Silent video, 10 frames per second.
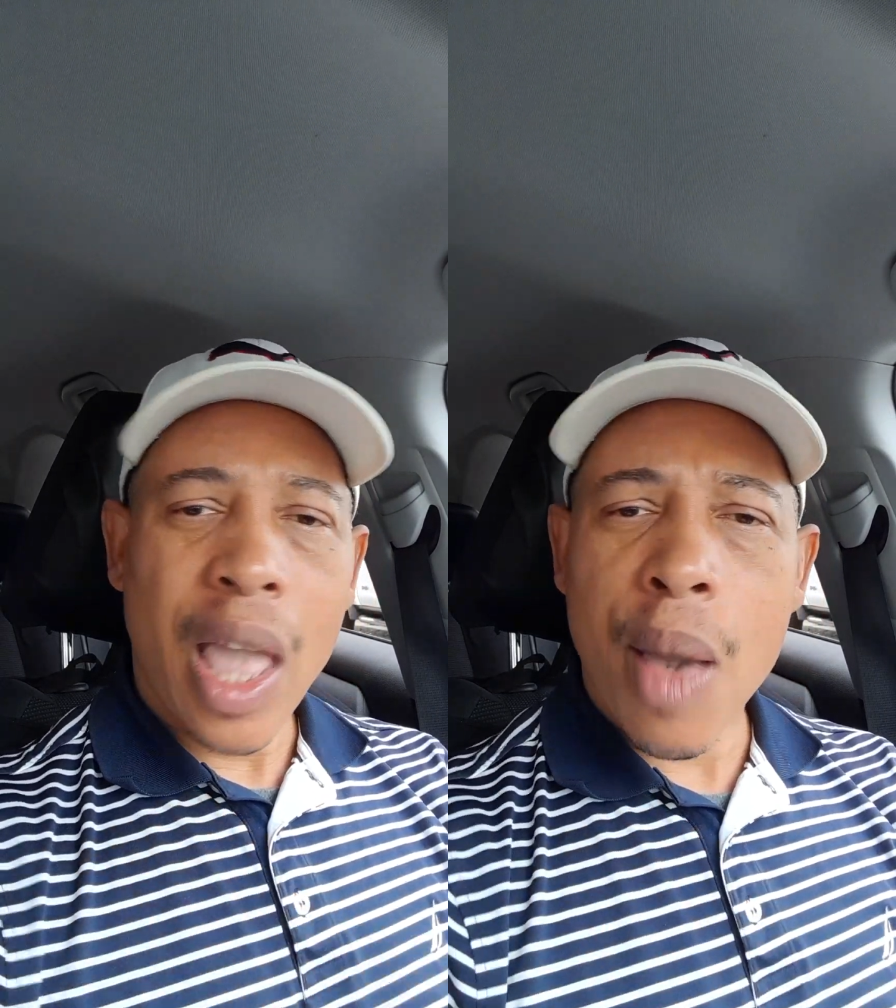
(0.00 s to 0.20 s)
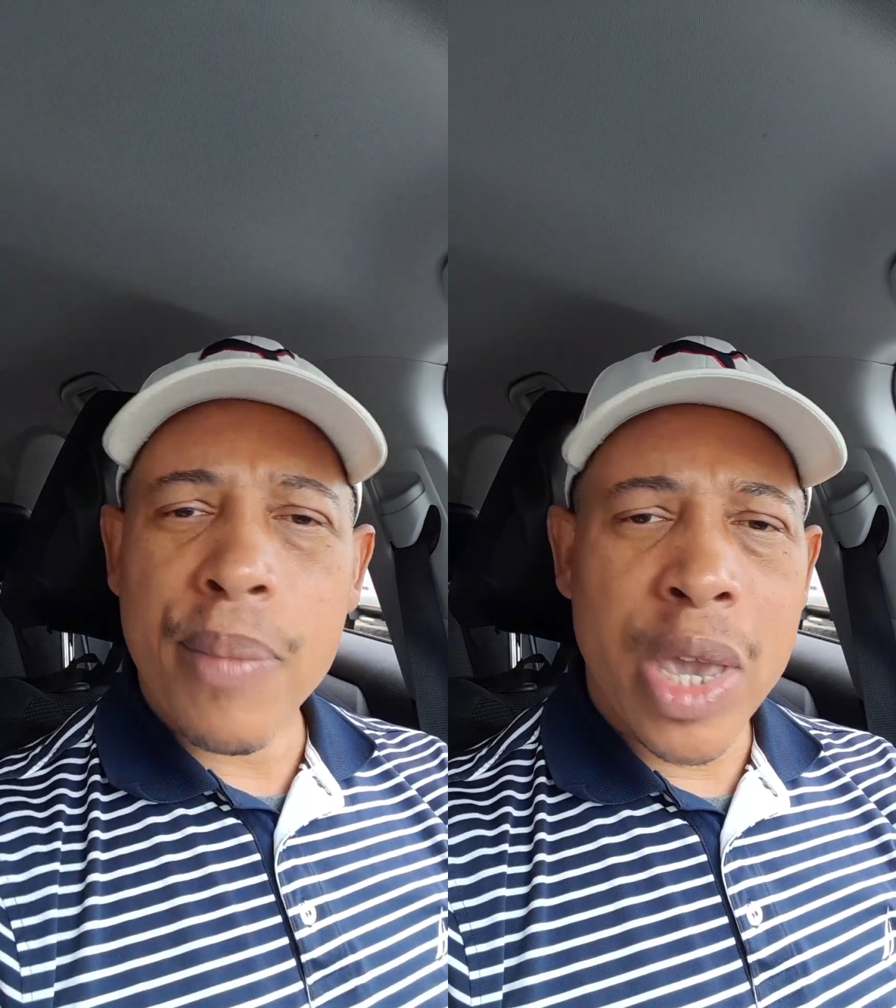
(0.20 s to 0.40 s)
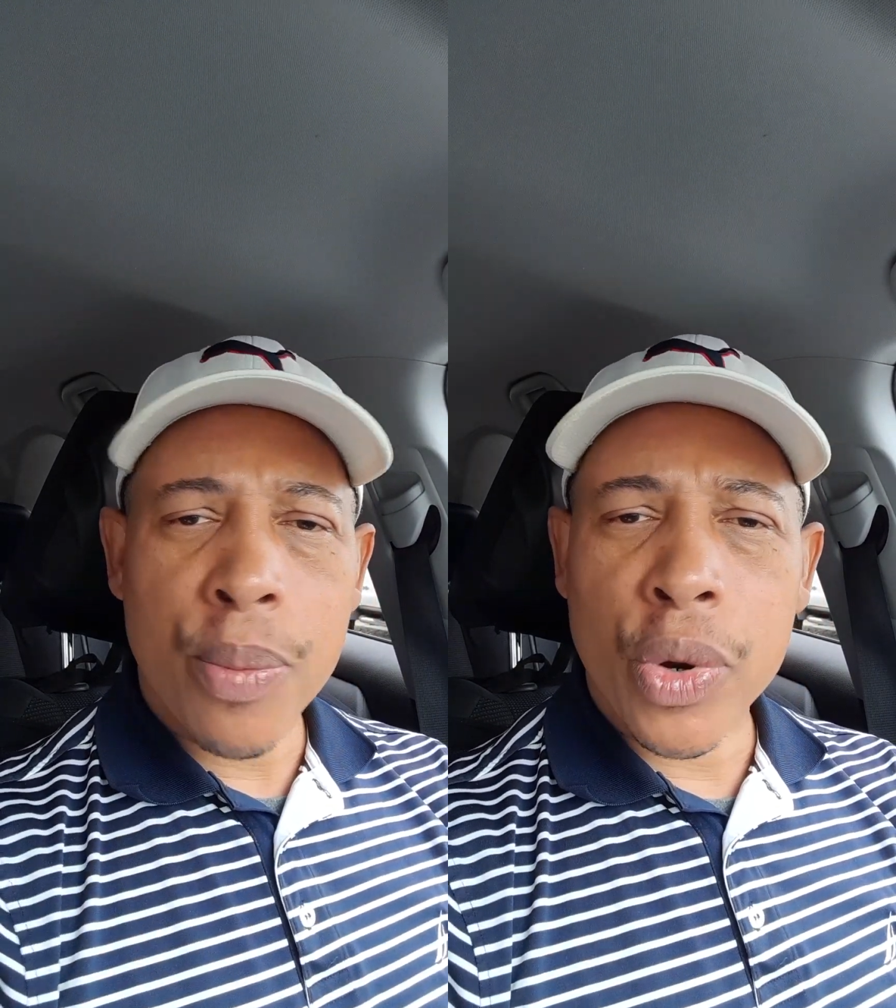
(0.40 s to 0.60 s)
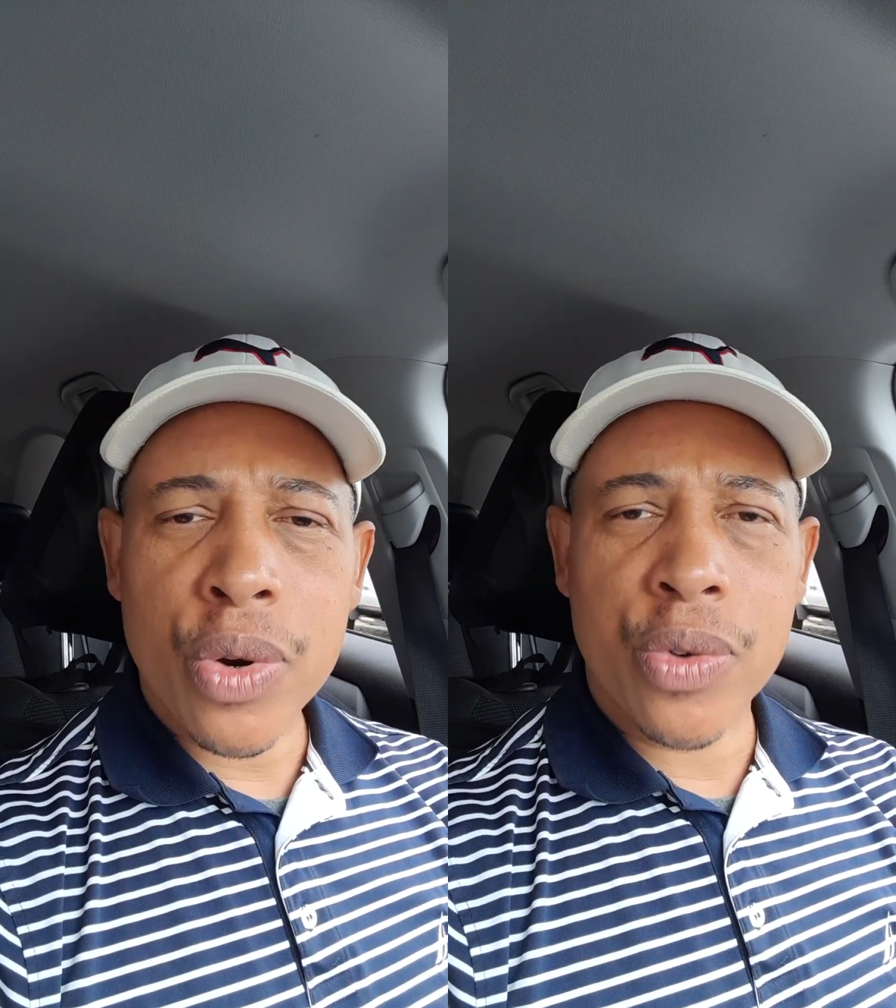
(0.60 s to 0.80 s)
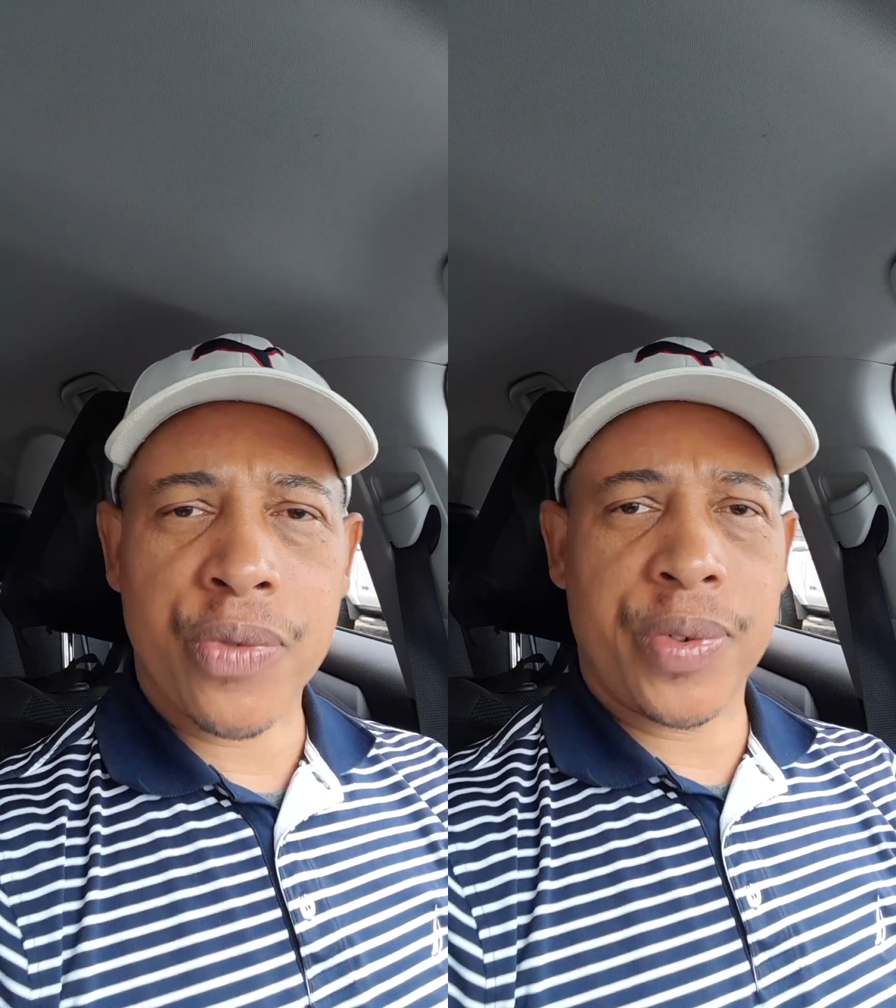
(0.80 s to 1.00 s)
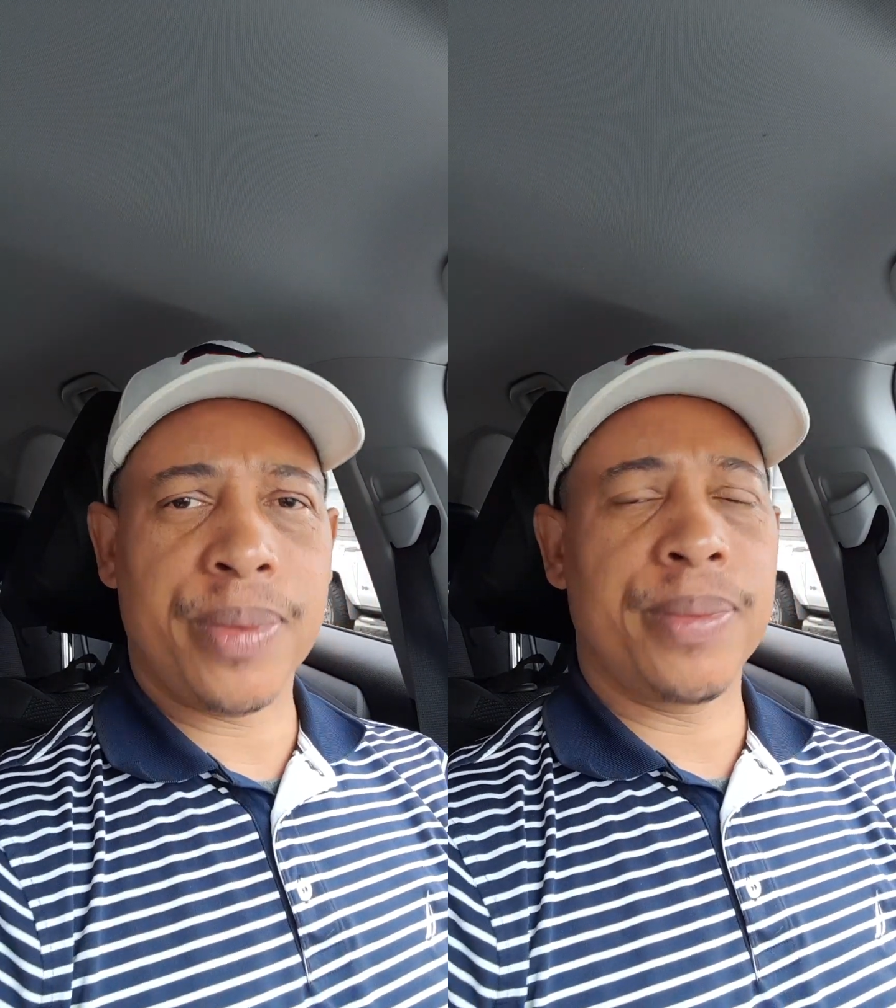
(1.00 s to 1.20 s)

be approved.